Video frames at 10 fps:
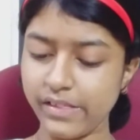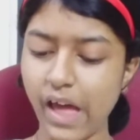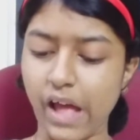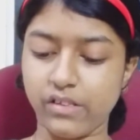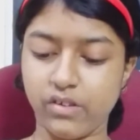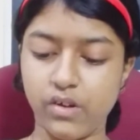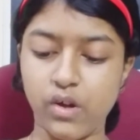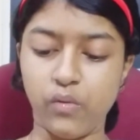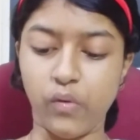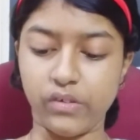That
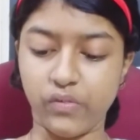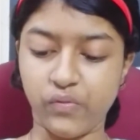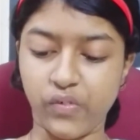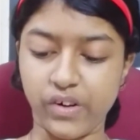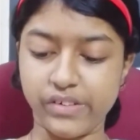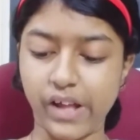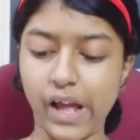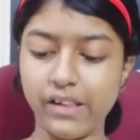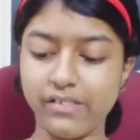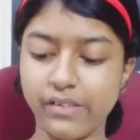was a
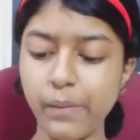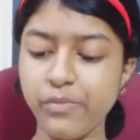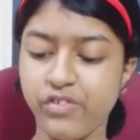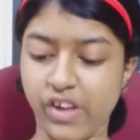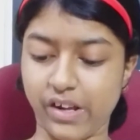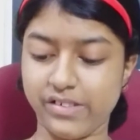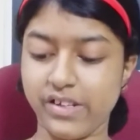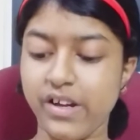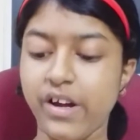fertile subject.